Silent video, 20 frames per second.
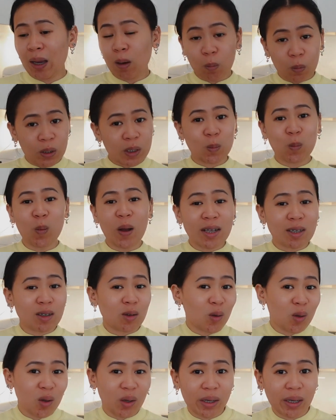It was once
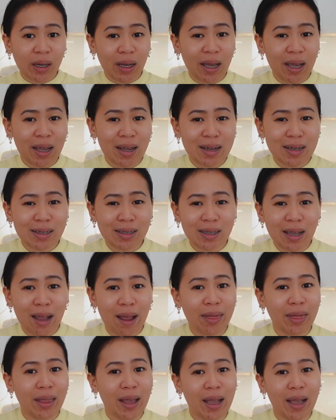organized
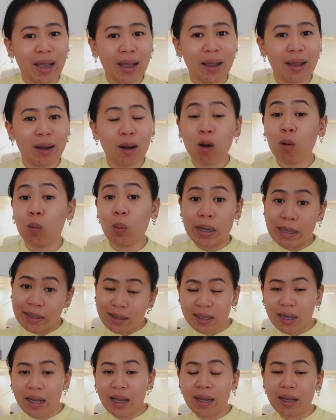and then one
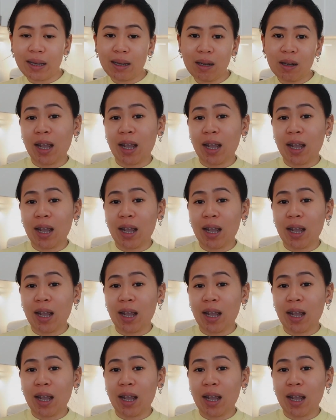day